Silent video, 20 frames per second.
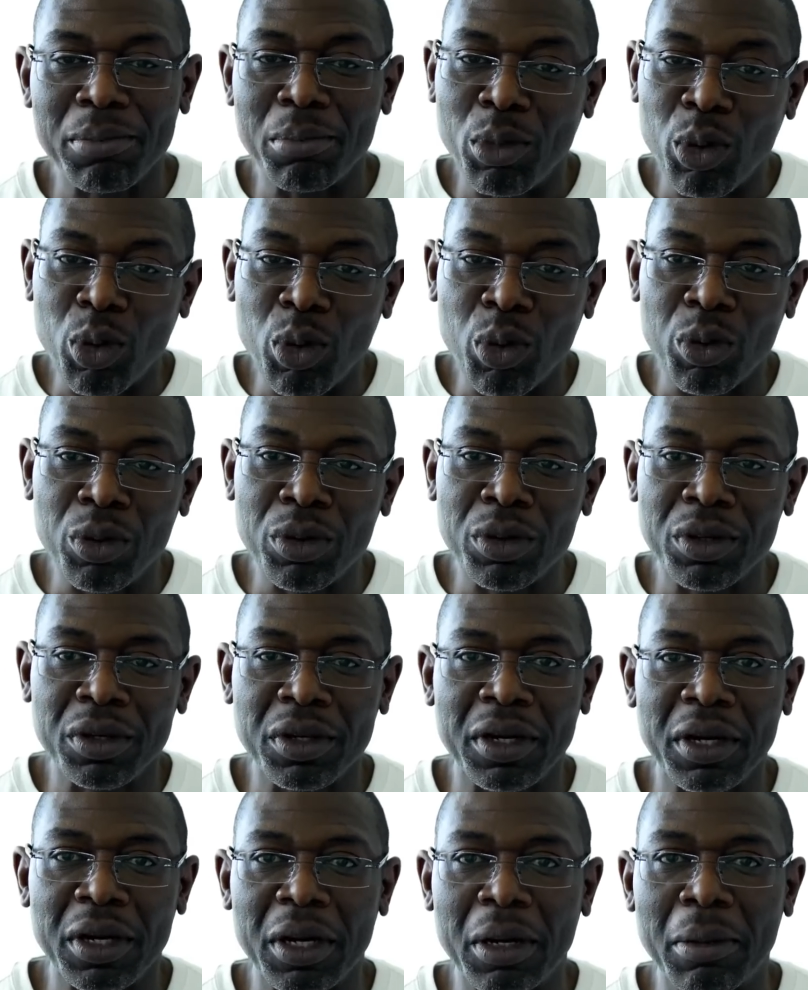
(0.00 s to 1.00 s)
more
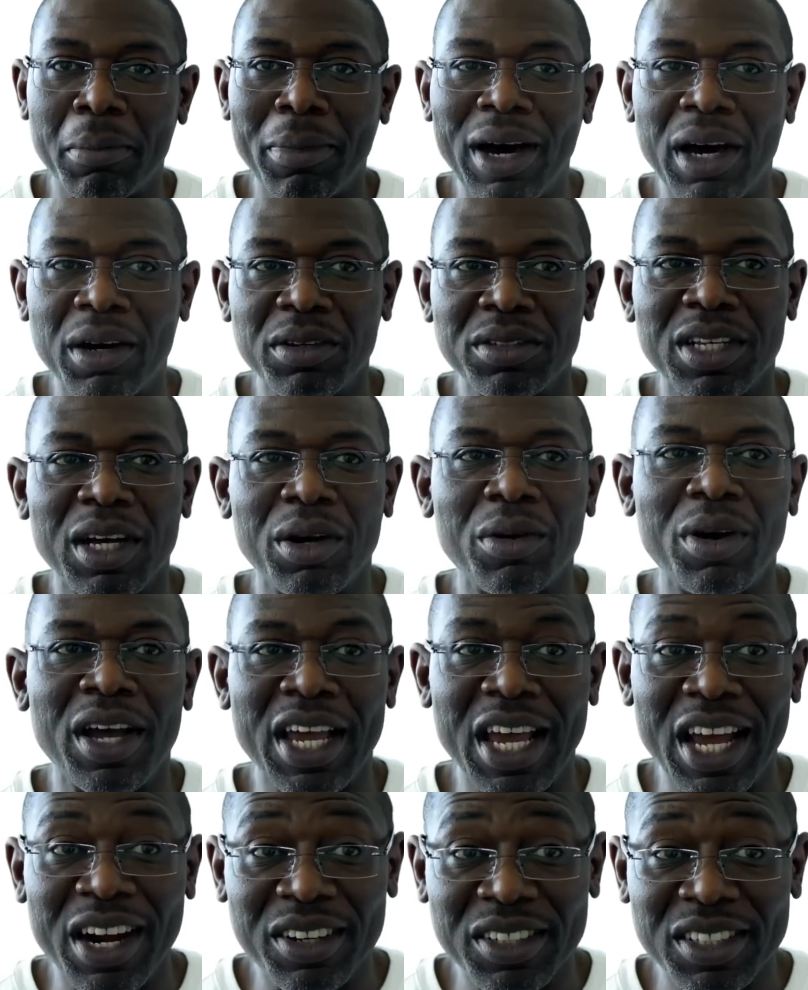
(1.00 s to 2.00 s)
about our
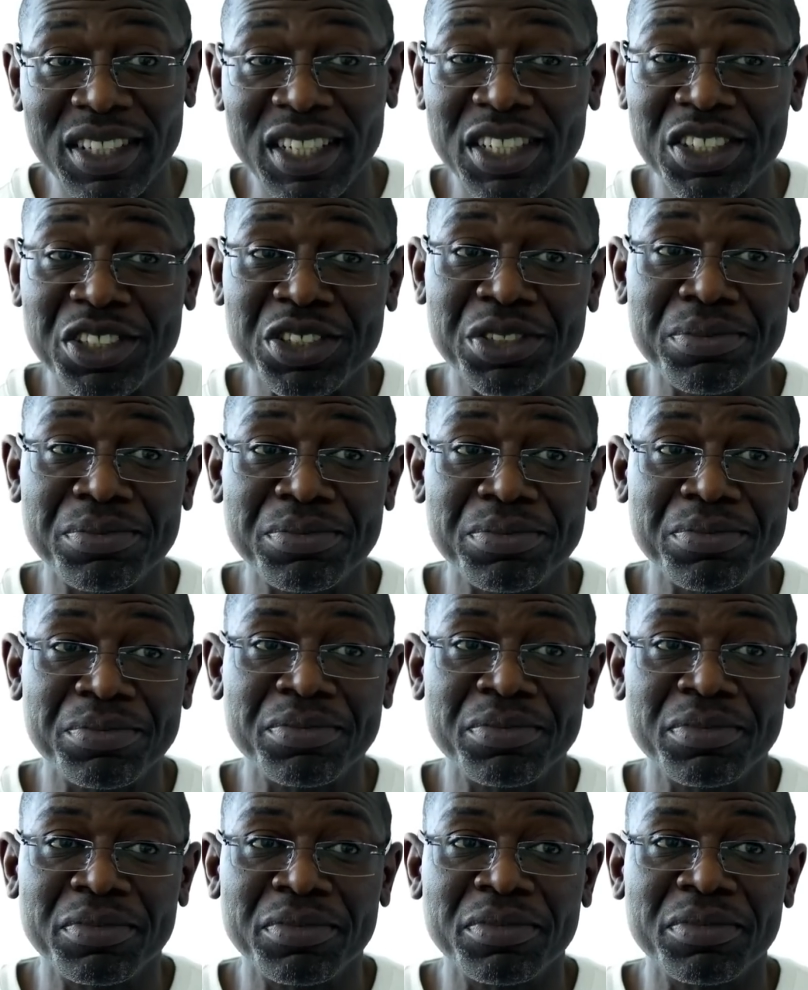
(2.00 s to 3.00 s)
heritage,
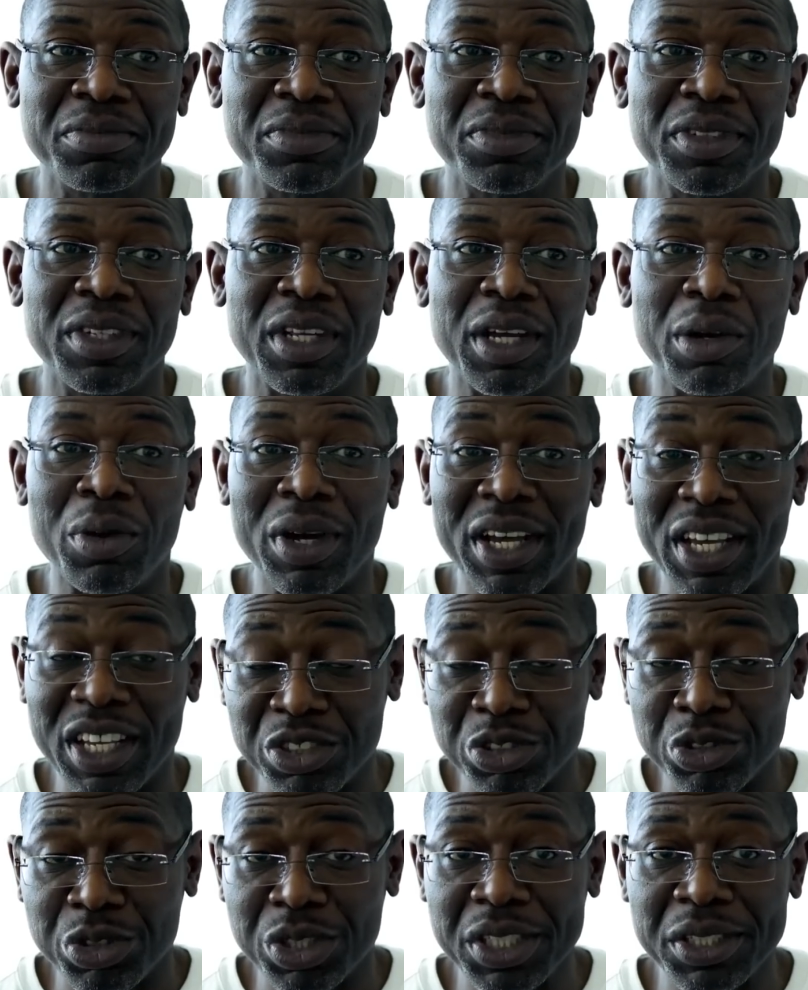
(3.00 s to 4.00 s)
our
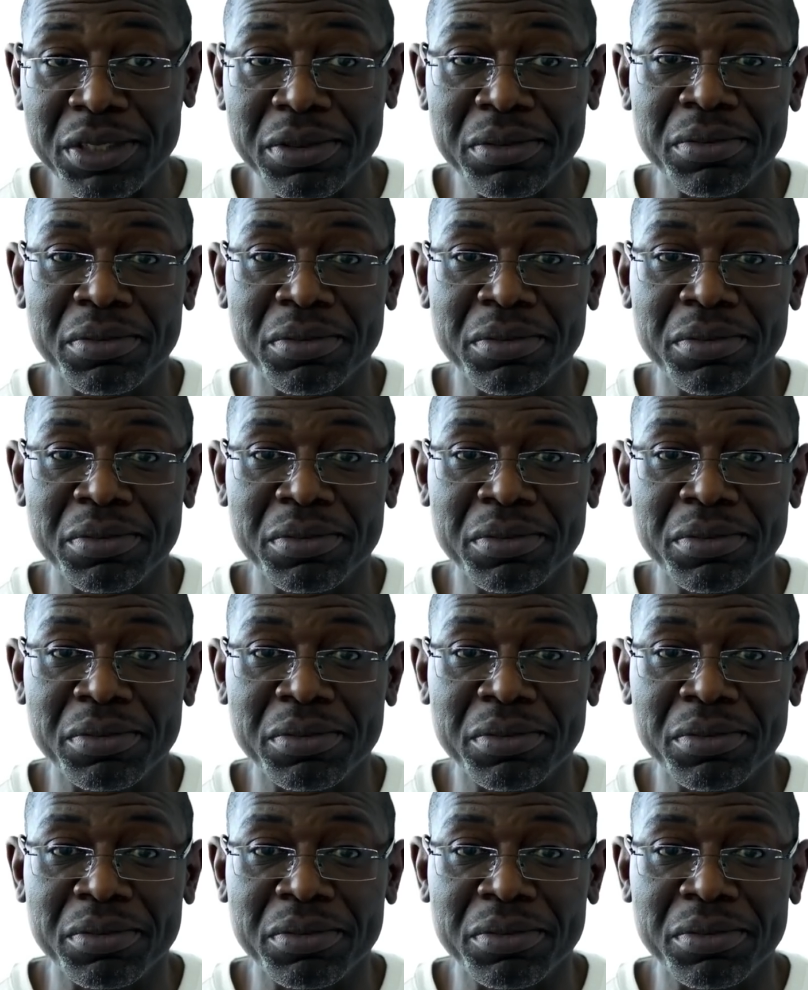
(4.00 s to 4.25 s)
history,